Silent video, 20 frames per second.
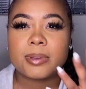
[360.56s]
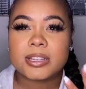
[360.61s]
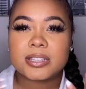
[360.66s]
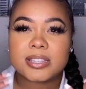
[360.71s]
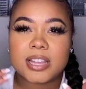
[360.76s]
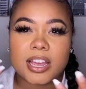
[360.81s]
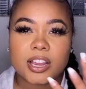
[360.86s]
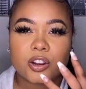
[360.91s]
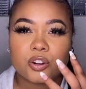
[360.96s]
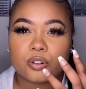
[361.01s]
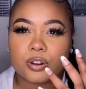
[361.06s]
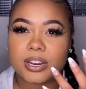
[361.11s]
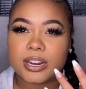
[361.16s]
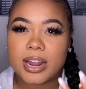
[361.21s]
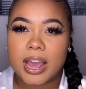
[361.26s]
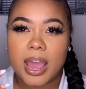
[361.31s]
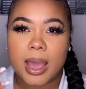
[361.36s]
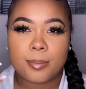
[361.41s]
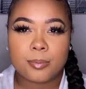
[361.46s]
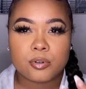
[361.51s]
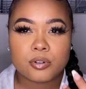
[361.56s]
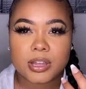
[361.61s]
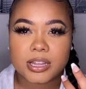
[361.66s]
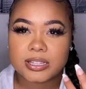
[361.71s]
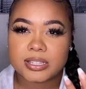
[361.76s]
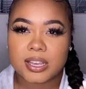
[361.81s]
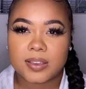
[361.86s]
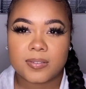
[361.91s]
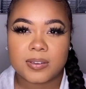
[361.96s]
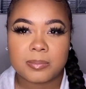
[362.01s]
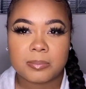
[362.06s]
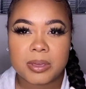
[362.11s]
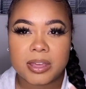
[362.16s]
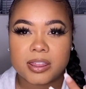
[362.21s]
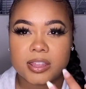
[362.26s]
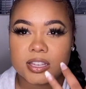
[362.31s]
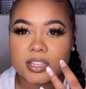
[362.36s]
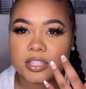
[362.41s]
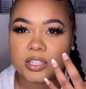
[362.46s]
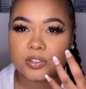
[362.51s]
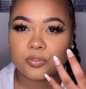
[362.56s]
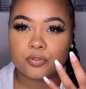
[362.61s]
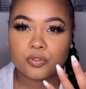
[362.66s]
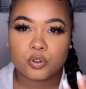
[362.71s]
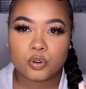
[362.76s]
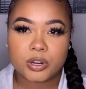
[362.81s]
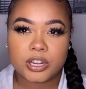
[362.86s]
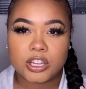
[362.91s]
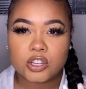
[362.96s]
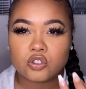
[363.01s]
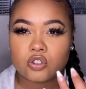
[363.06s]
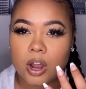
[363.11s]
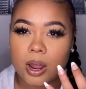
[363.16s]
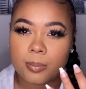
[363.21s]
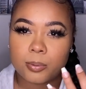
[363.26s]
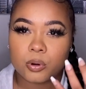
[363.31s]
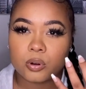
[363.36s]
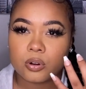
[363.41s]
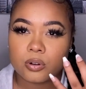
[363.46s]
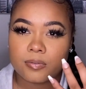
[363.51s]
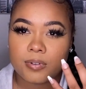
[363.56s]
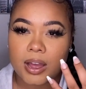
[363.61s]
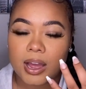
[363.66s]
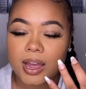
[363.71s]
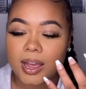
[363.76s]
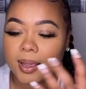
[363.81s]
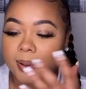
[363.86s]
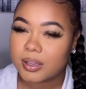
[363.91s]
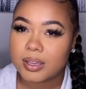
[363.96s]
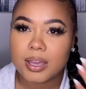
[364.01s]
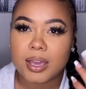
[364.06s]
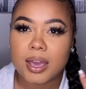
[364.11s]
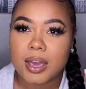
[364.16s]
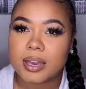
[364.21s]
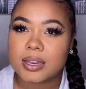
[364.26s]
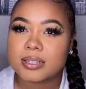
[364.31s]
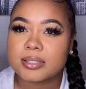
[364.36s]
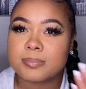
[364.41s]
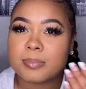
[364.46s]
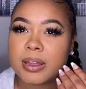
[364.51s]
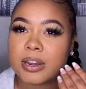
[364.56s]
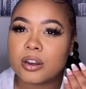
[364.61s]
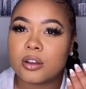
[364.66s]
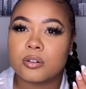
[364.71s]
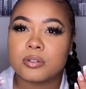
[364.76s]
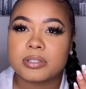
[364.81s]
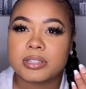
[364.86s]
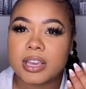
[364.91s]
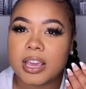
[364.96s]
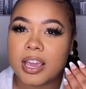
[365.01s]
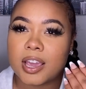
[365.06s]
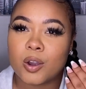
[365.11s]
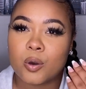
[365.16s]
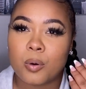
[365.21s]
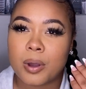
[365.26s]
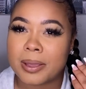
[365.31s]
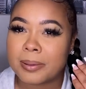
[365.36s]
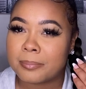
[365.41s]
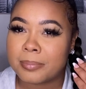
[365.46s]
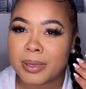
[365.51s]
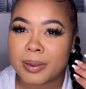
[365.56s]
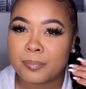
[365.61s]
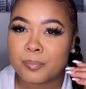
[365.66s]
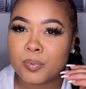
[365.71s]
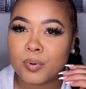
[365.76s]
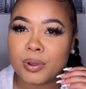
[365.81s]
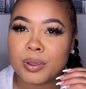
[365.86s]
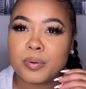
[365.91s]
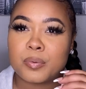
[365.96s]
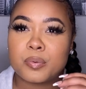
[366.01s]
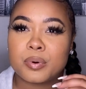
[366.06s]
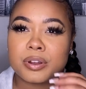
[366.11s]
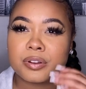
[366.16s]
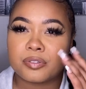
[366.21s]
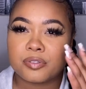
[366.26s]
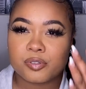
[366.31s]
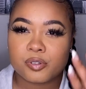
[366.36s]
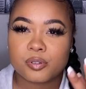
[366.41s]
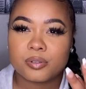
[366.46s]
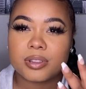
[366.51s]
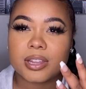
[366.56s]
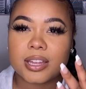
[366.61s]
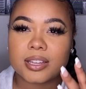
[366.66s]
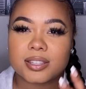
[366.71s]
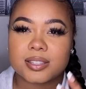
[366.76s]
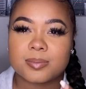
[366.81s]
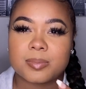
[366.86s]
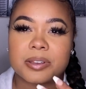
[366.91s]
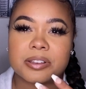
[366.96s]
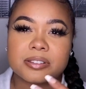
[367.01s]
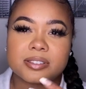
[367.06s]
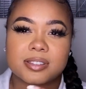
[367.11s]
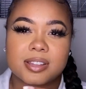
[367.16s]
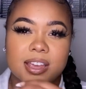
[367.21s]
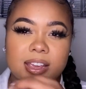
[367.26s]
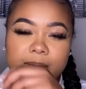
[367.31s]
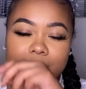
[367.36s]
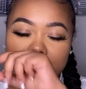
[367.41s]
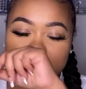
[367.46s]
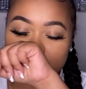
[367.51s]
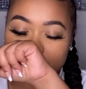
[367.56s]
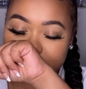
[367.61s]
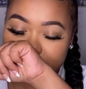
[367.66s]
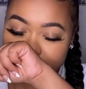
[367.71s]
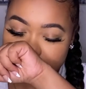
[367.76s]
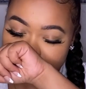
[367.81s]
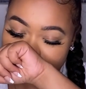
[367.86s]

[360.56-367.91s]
it's that green apple that's giving me this fruity tropical vibe. Yeah, because my nose can't quite pinpoint what fruit that smells like, but